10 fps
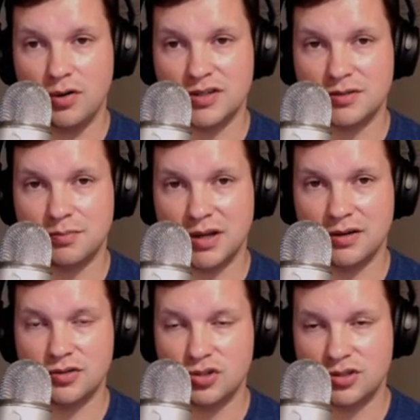It's
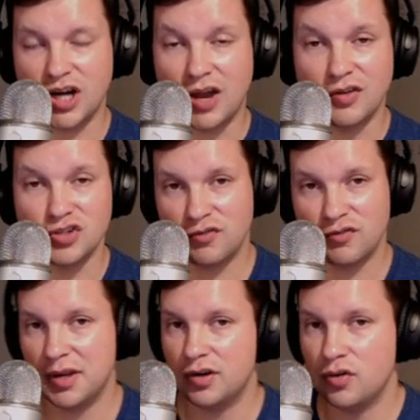been challenging for
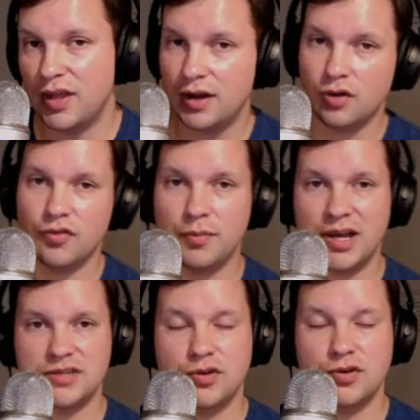me to do that over the
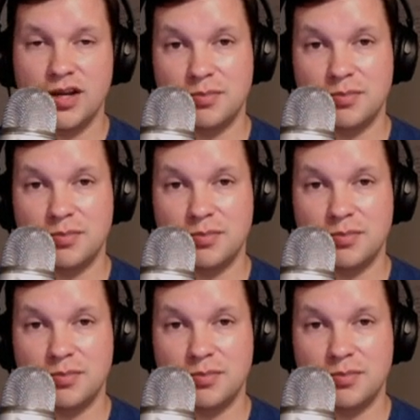past few days,